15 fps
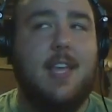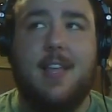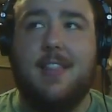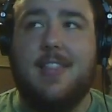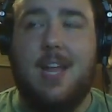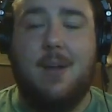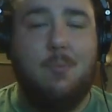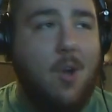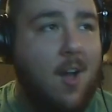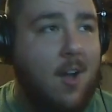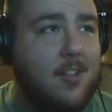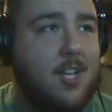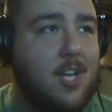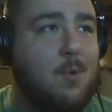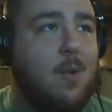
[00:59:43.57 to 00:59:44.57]
Then
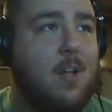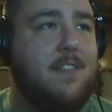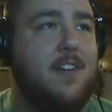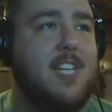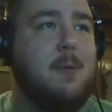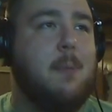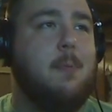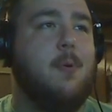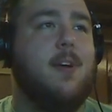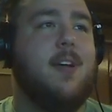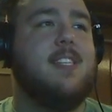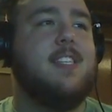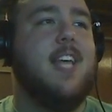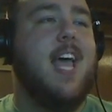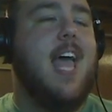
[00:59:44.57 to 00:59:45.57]
Rox auto qualifies by
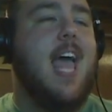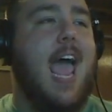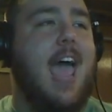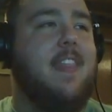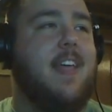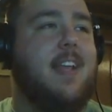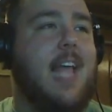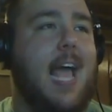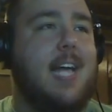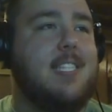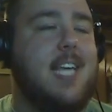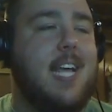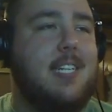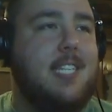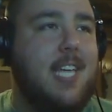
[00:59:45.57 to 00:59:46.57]
points, and then
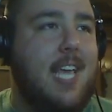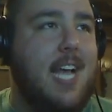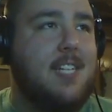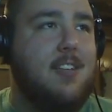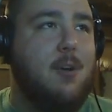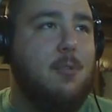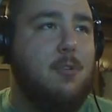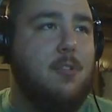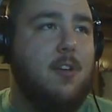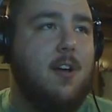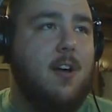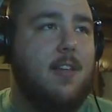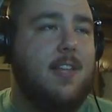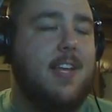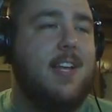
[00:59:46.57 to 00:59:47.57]
SKT has to go through the
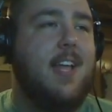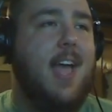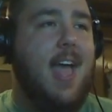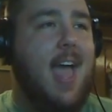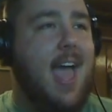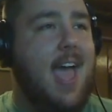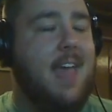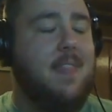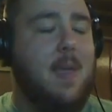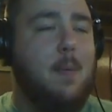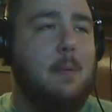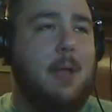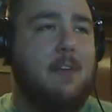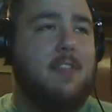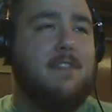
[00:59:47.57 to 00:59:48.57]
gauntlet, and they
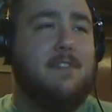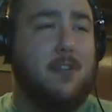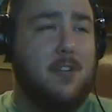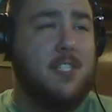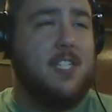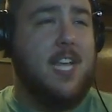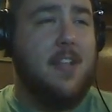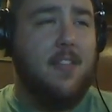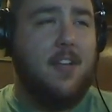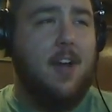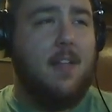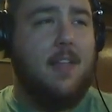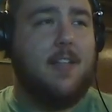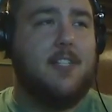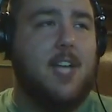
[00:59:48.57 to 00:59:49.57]
would have the first seed in the
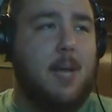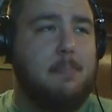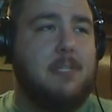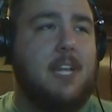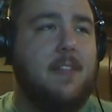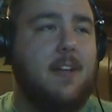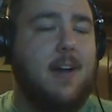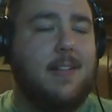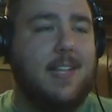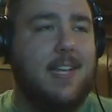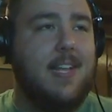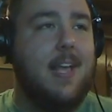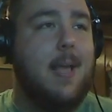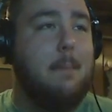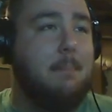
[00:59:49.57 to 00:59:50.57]
gauntlet, like the top seed in the gauntlet,
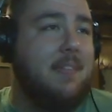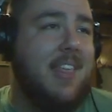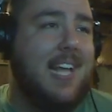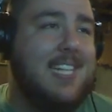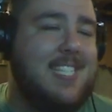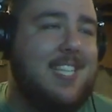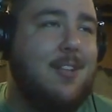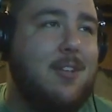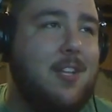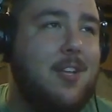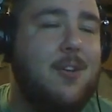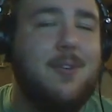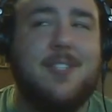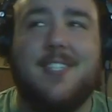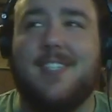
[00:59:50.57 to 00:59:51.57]
but they could still lose.